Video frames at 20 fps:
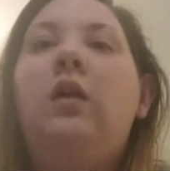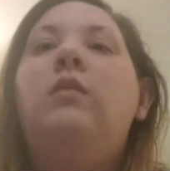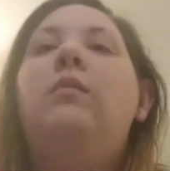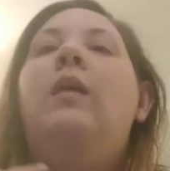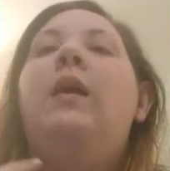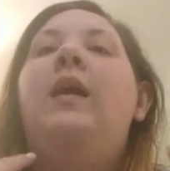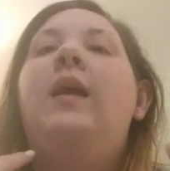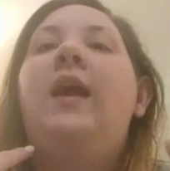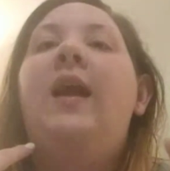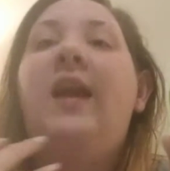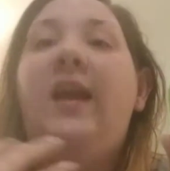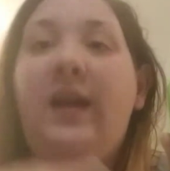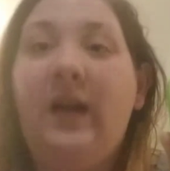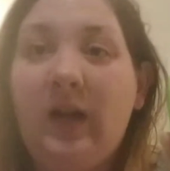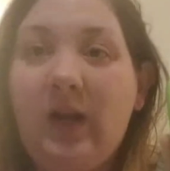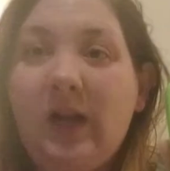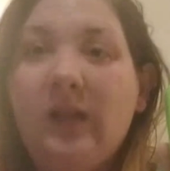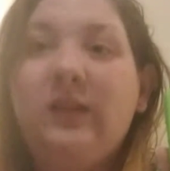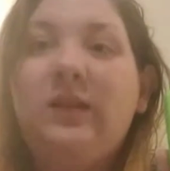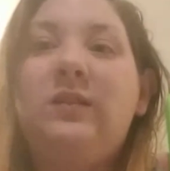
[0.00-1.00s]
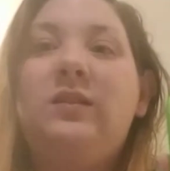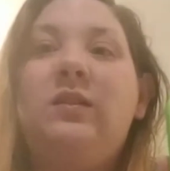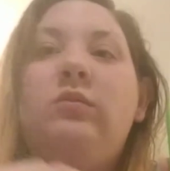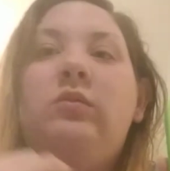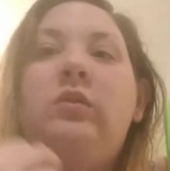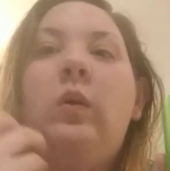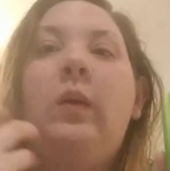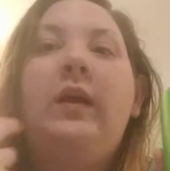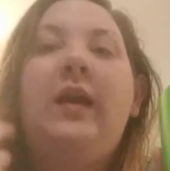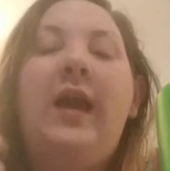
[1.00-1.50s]
on my hair unless
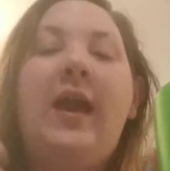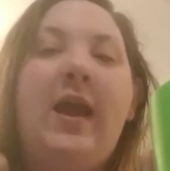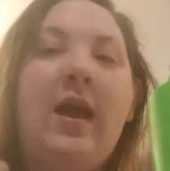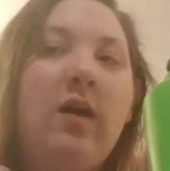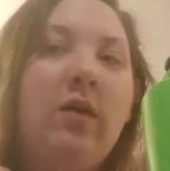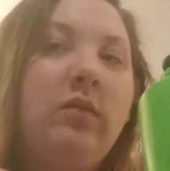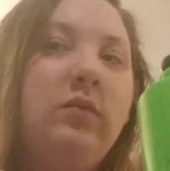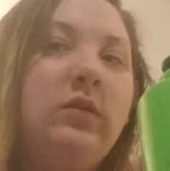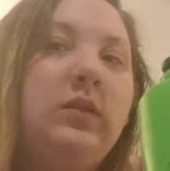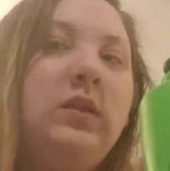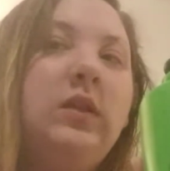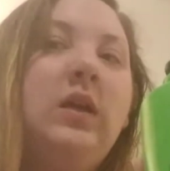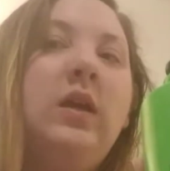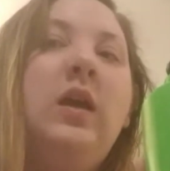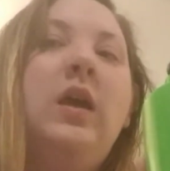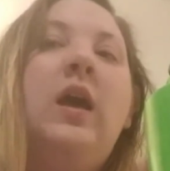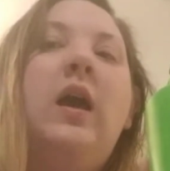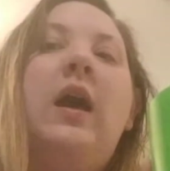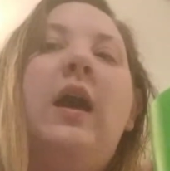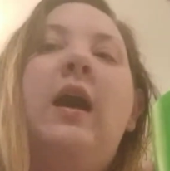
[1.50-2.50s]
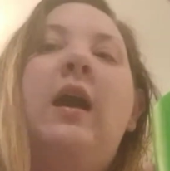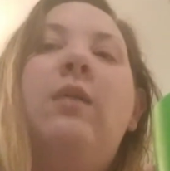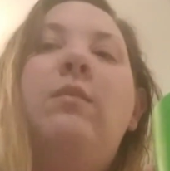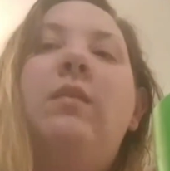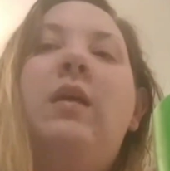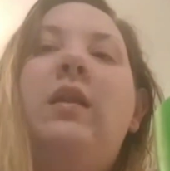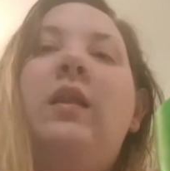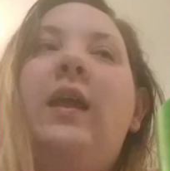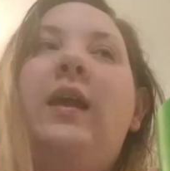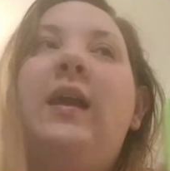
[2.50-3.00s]
I'm going out.
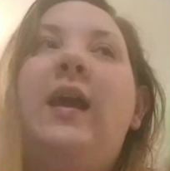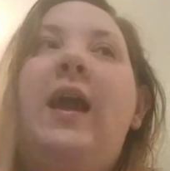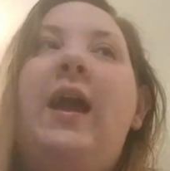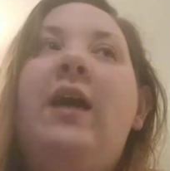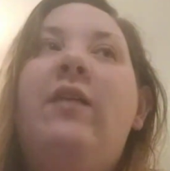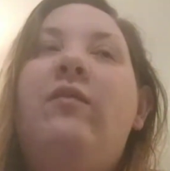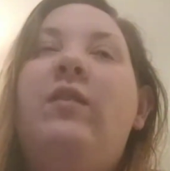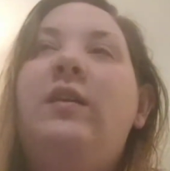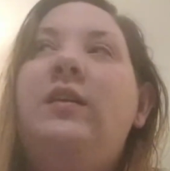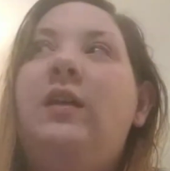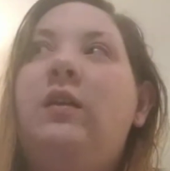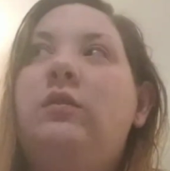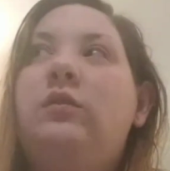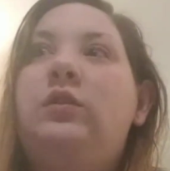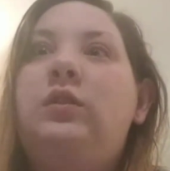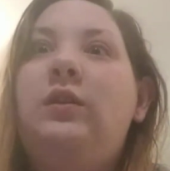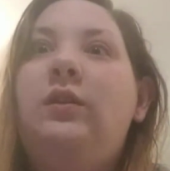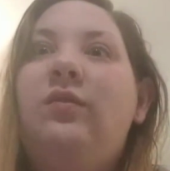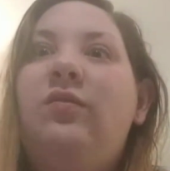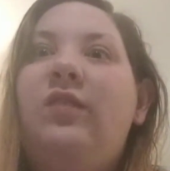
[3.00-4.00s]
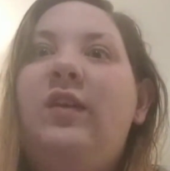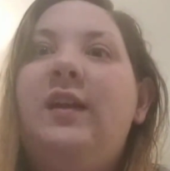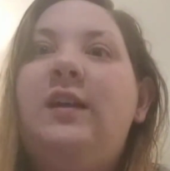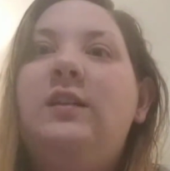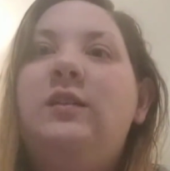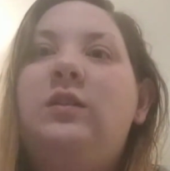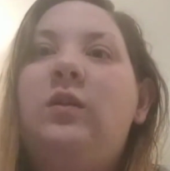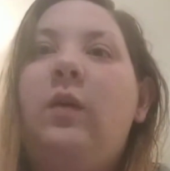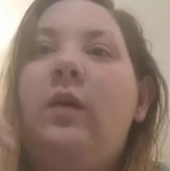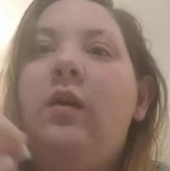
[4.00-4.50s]
Like I have right now 2
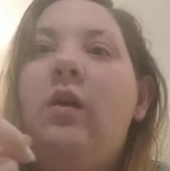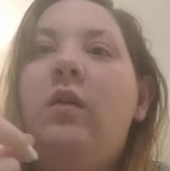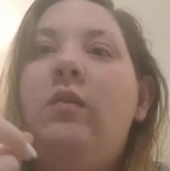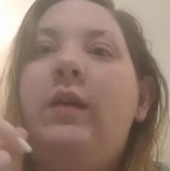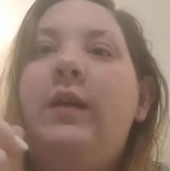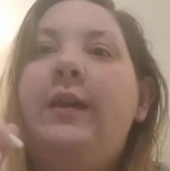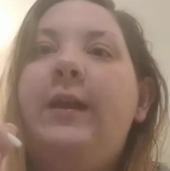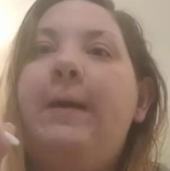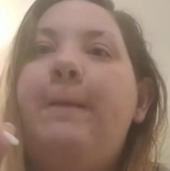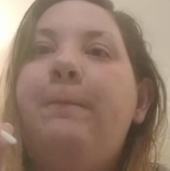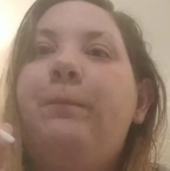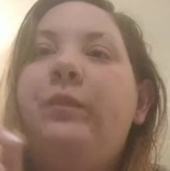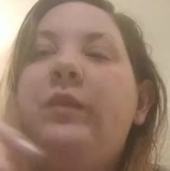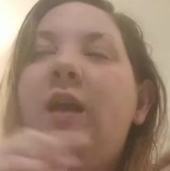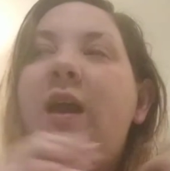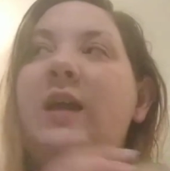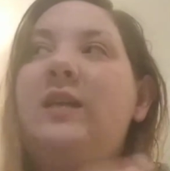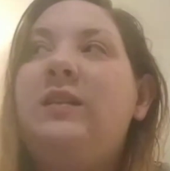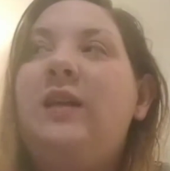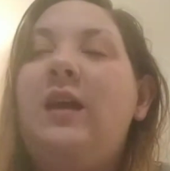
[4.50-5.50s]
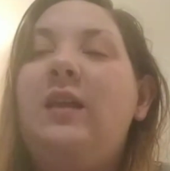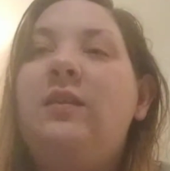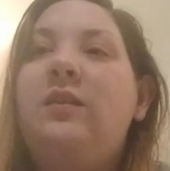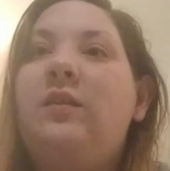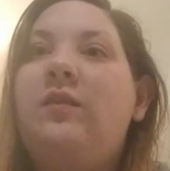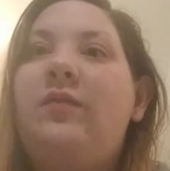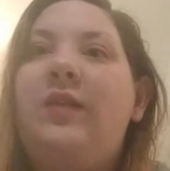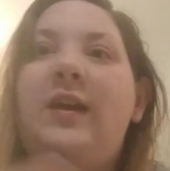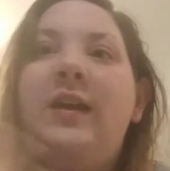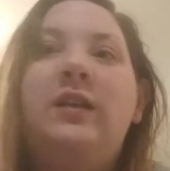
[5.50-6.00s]
fans going on right now. I let
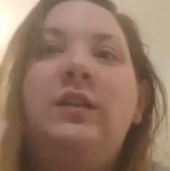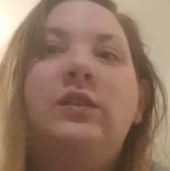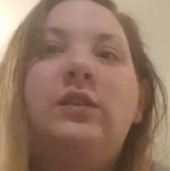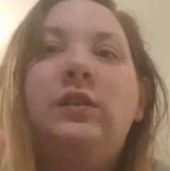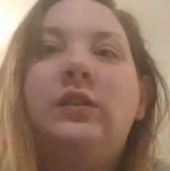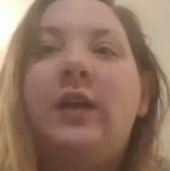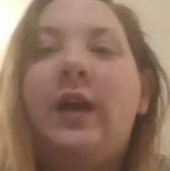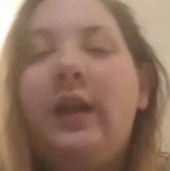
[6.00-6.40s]
the fans just